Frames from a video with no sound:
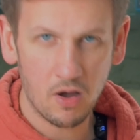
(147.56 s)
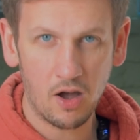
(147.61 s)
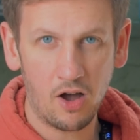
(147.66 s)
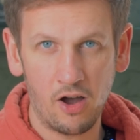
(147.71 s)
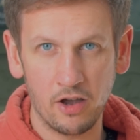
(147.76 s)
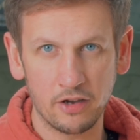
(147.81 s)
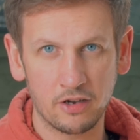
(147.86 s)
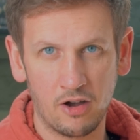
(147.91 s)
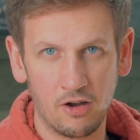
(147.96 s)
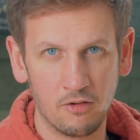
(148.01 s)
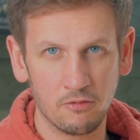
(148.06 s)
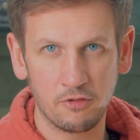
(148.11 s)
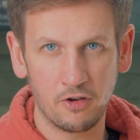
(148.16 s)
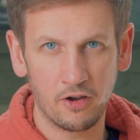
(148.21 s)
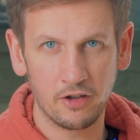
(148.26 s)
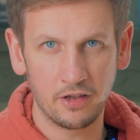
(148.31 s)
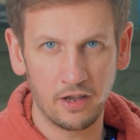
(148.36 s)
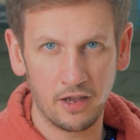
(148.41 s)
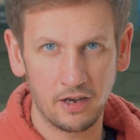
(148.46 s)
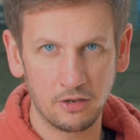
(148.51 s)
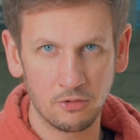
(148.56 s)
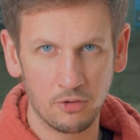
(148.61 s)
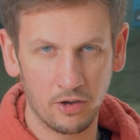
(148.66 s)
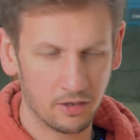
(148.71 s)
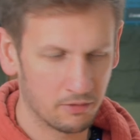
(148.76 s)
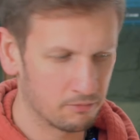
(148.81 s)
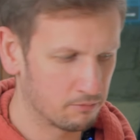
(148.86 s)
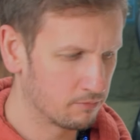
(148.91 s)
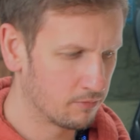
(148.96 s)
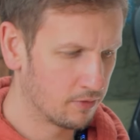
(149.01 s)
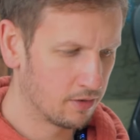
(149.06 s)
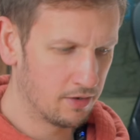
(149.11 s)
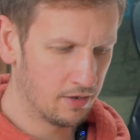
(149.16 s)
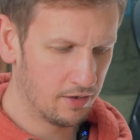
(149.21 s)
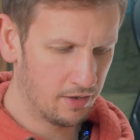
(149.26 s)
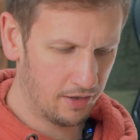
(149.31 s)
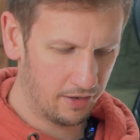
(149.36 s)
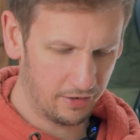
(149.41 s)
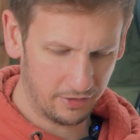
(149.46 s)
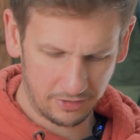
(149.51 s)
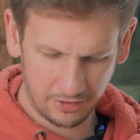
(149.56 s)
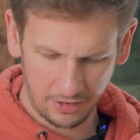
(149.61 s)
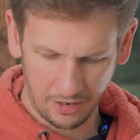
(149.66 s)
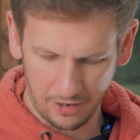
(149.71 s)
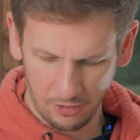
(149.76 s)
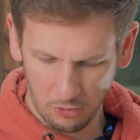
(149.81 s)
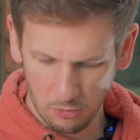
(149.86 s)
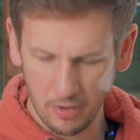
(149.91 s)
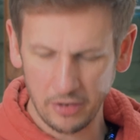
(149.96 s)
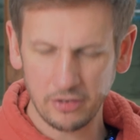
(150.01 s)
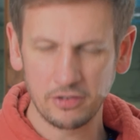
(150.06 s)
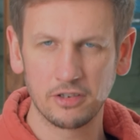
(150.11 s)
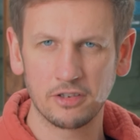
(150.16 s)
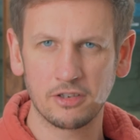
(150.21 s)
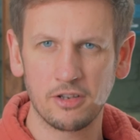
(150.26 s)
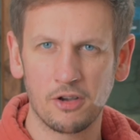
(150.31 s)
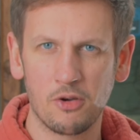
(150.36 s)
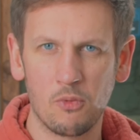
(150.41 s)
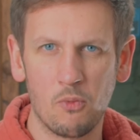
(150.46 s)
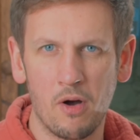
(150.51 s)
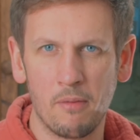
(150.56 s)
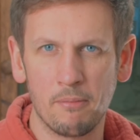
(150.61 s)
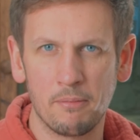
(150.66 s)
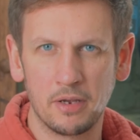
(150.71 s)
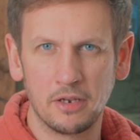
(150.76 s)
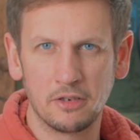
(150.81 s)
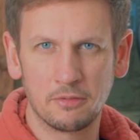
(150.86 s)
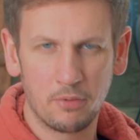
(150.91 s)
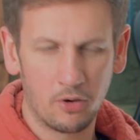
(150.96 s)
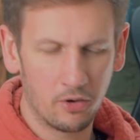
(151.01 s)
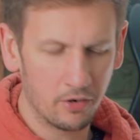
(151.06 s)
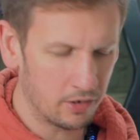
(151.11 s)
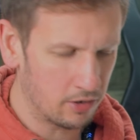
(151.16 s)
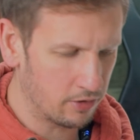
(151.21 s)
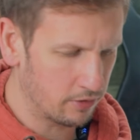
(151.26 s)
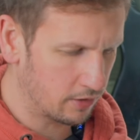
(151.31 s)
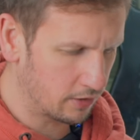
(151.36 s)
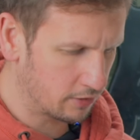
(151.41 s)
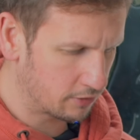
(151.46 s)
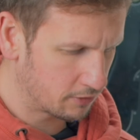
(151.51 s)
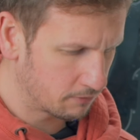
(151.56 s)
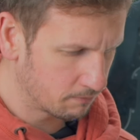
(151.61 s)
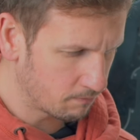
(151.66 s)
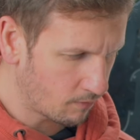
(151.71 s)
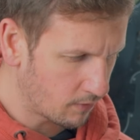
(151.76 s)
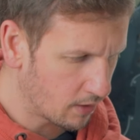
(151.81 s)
I can't find it anywhere. It almost looks like a one-piece body on this.